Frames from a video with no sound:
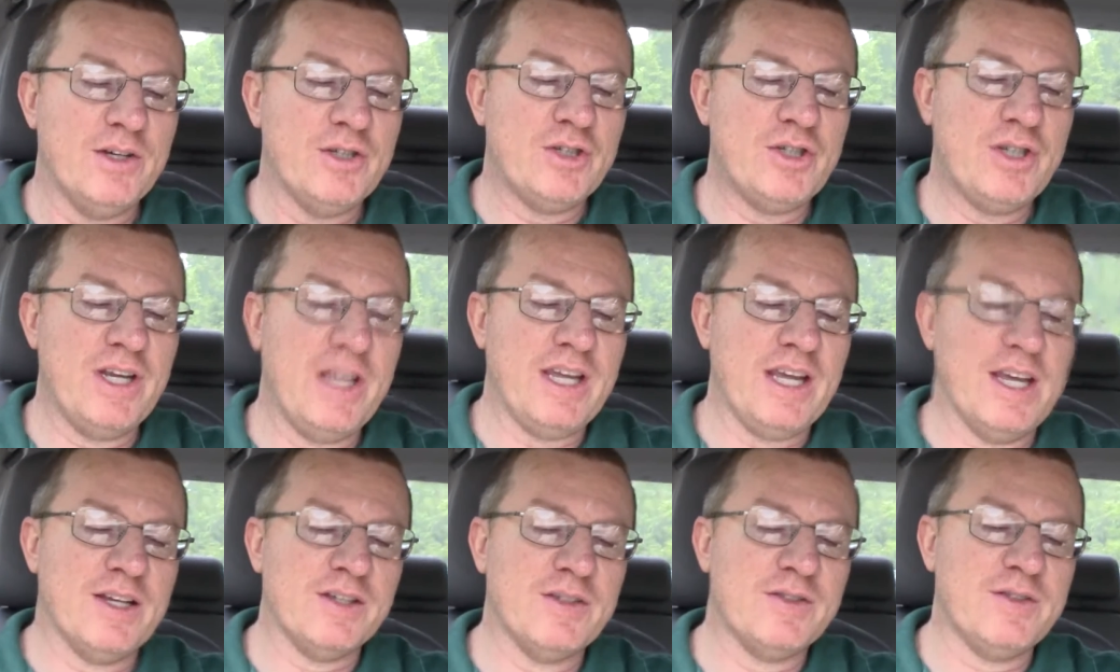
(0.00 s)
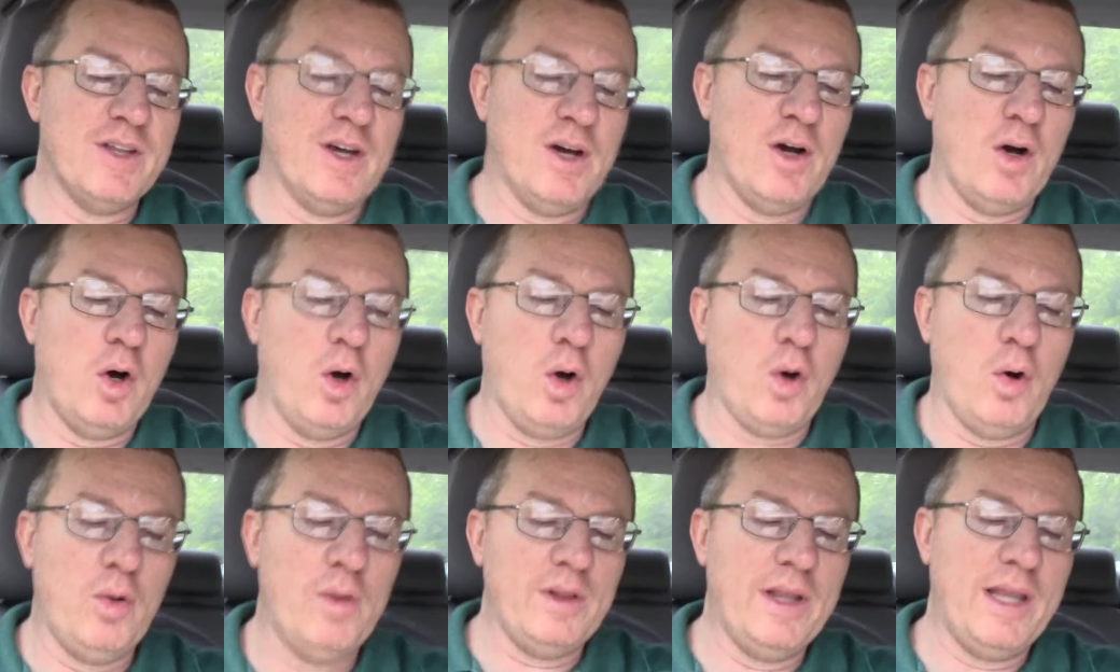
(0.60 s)
She is the
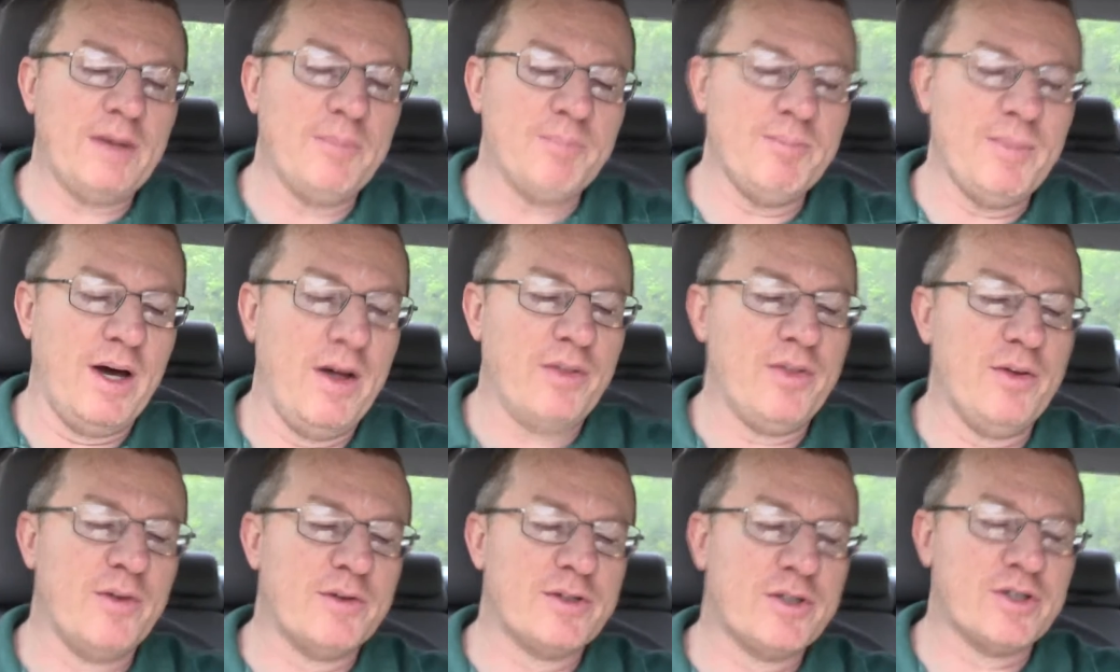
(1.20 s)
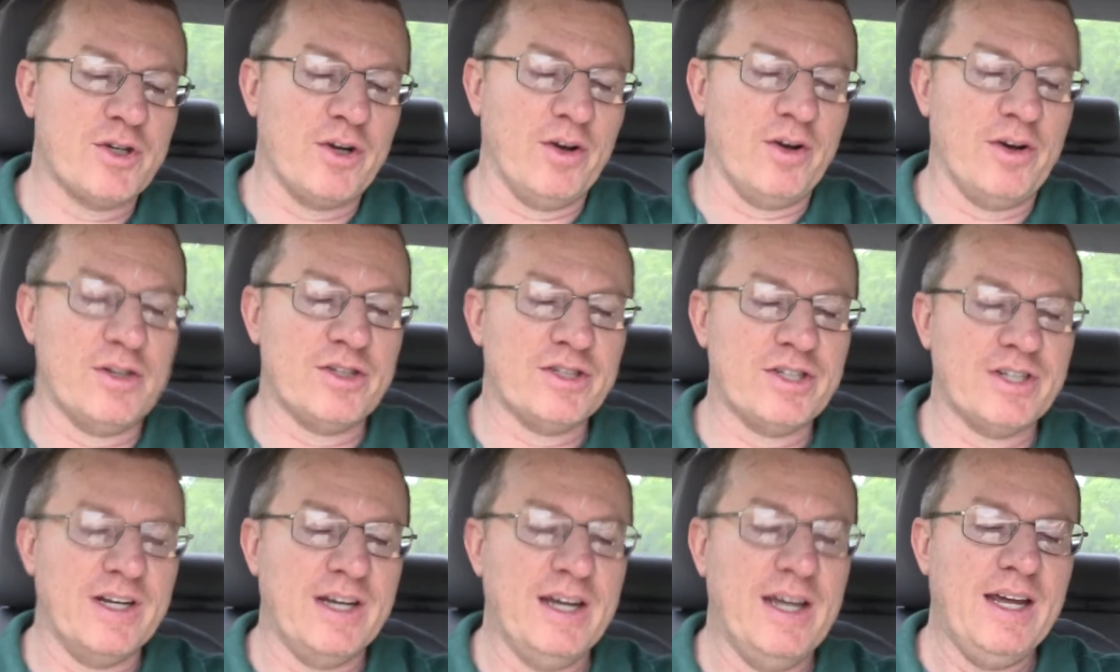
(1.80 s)
Holy Mother
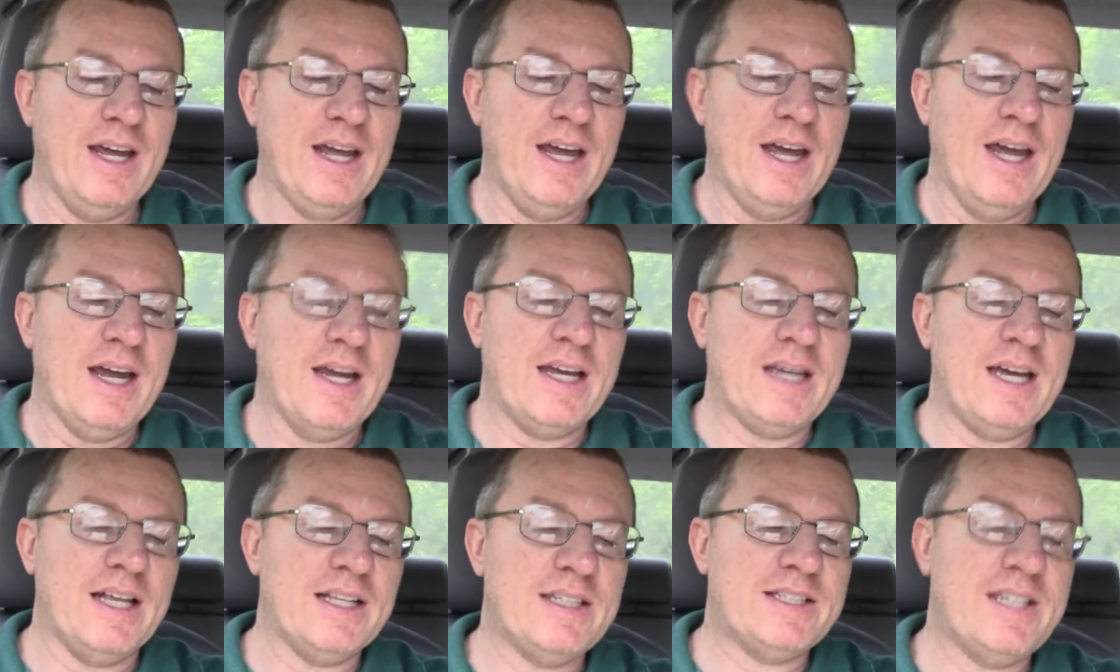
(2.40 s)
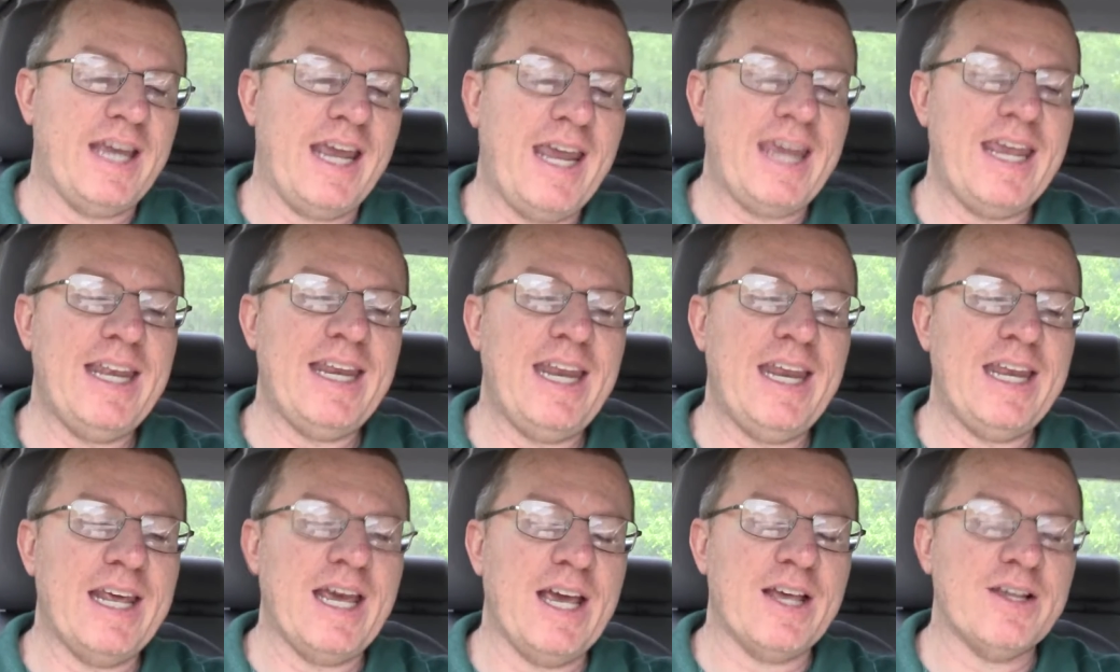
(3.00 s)
Church,
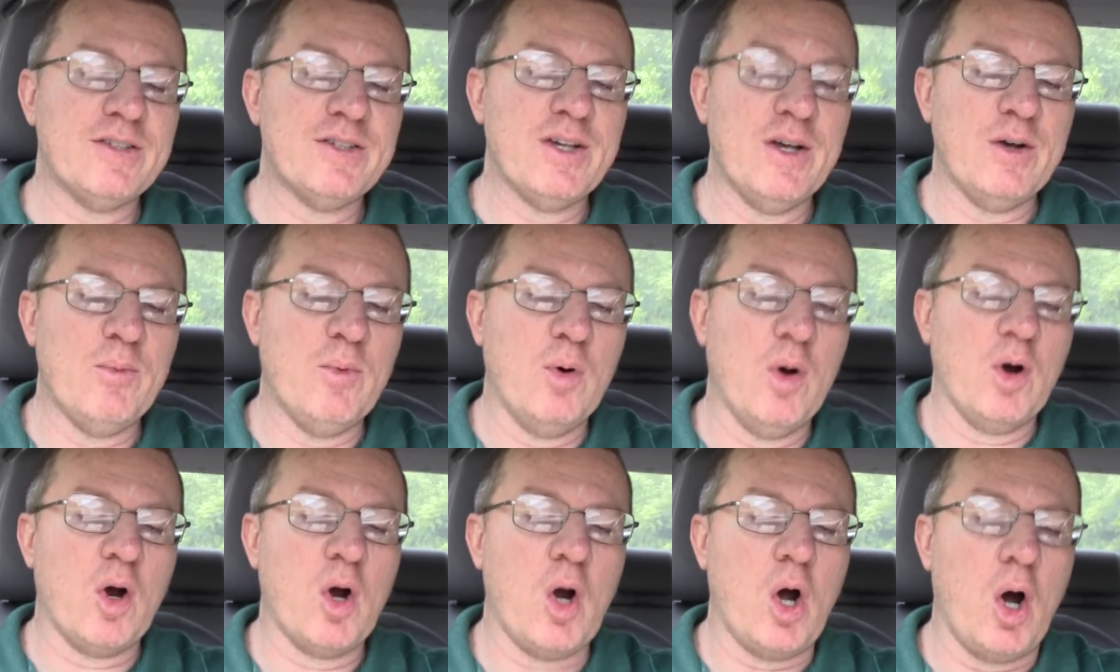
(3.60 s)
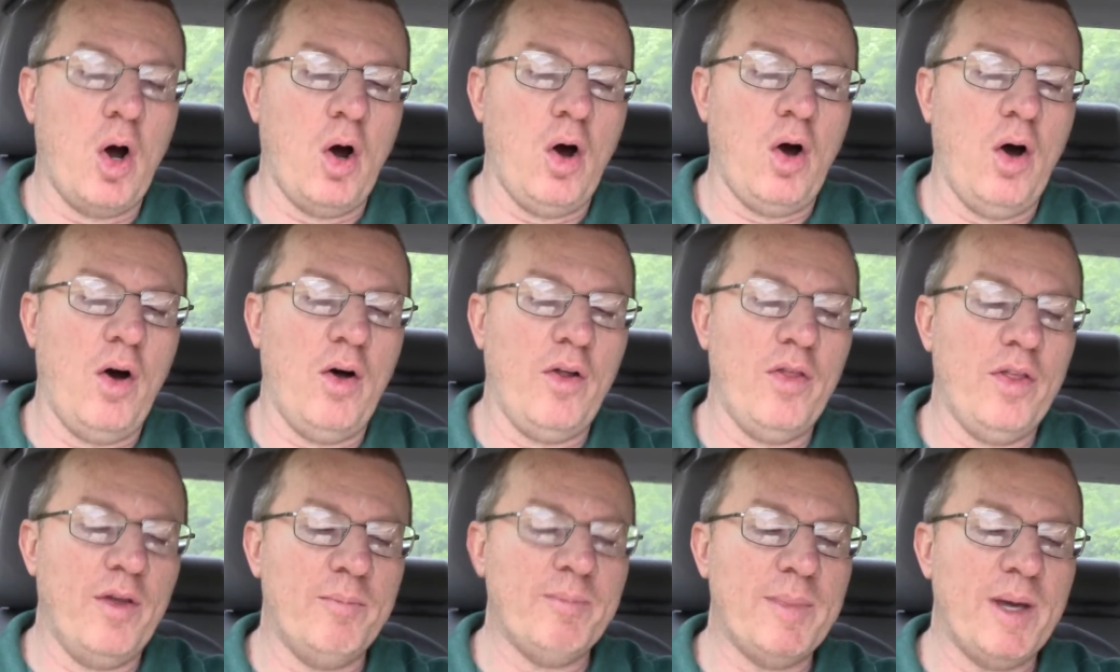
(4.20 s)
containing, as it were,
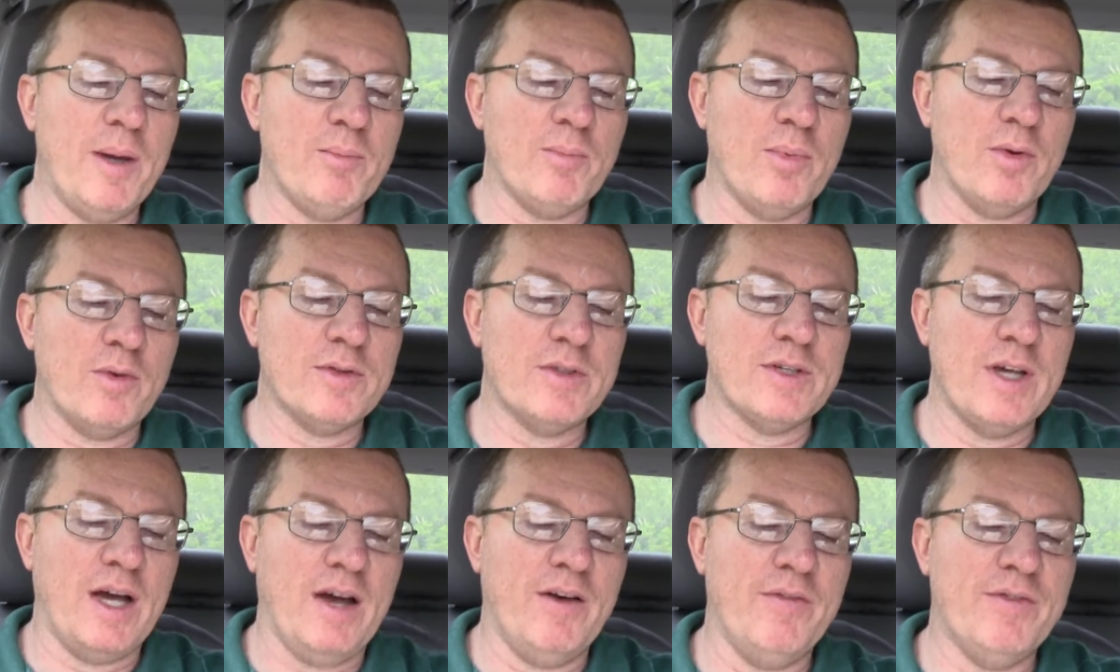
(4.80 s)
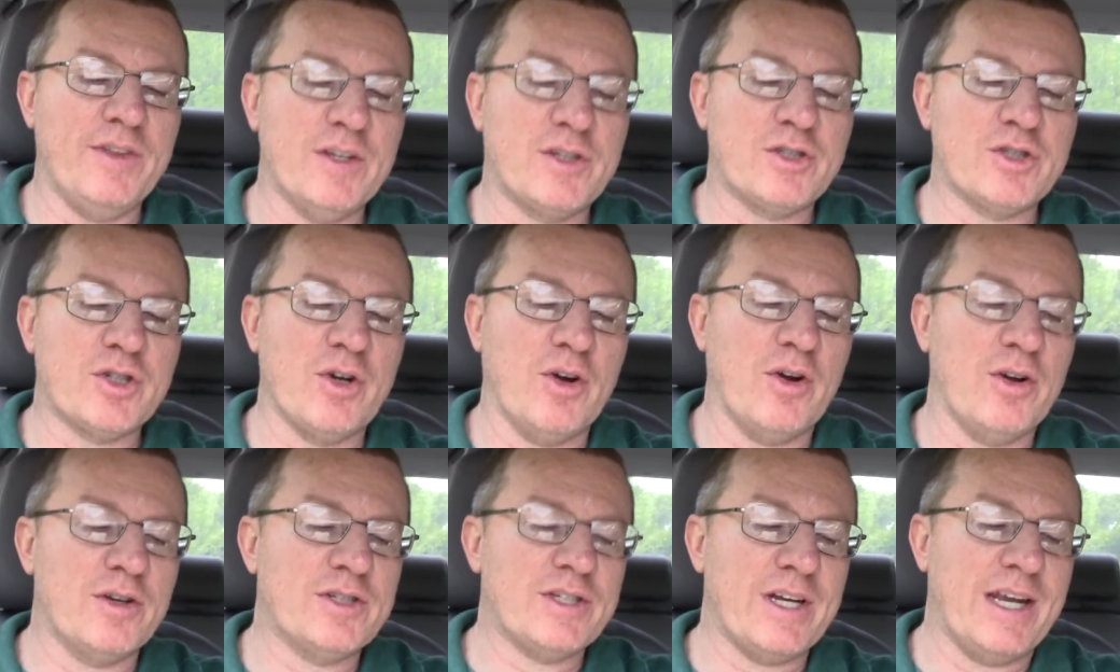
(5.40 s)
all the members of the
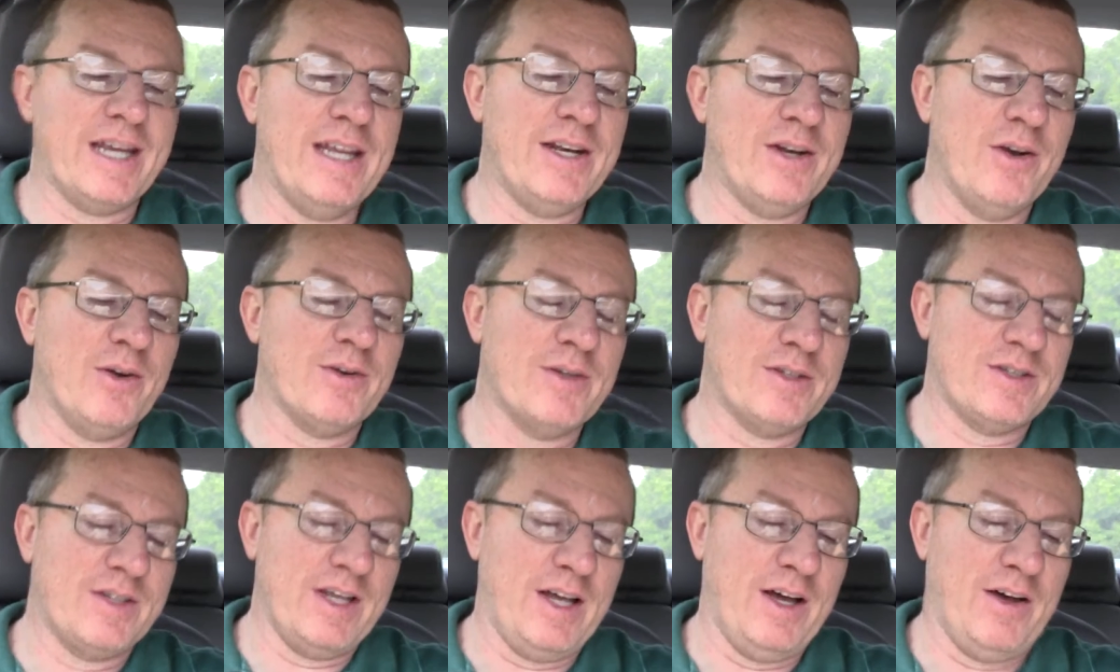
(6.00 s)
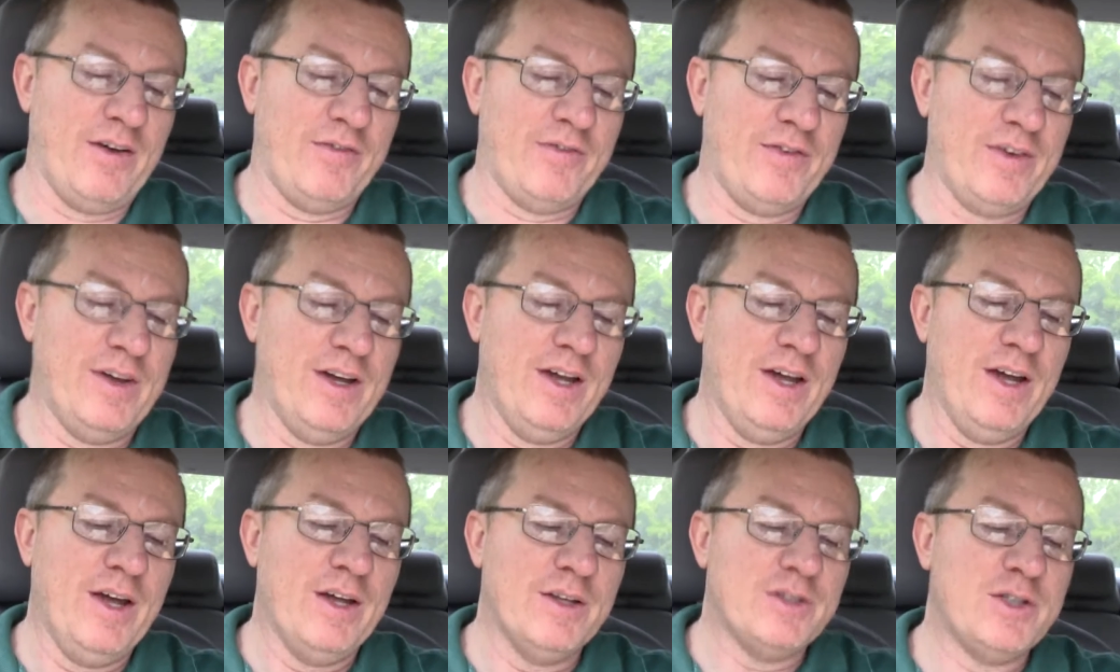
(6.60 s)
church in
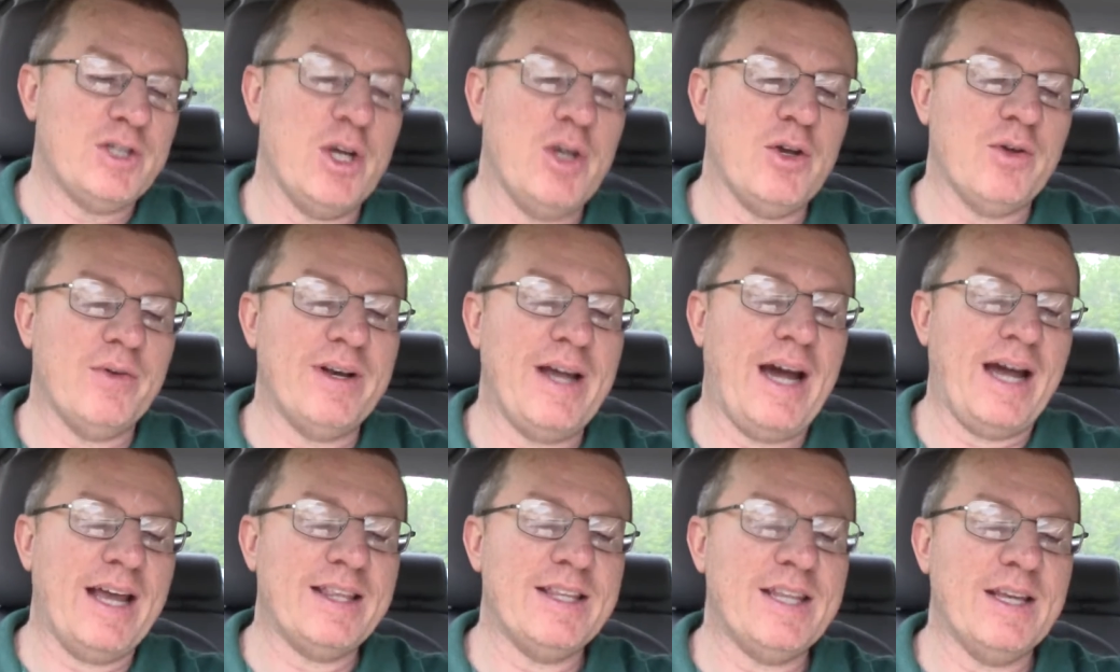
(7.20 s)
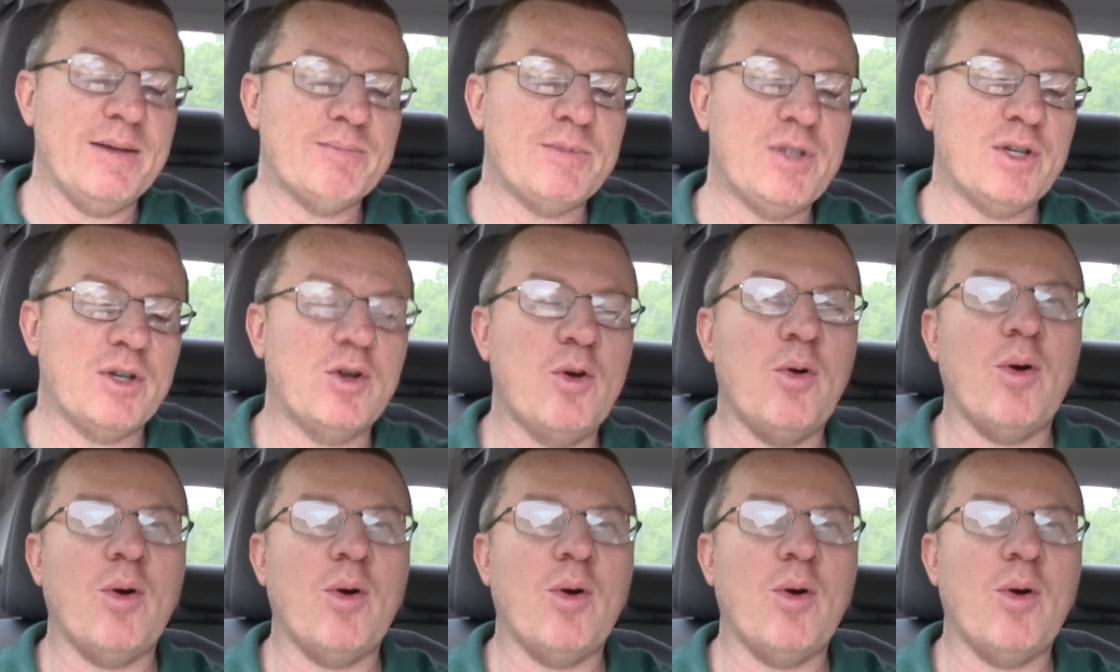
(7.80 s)
herself to unite them to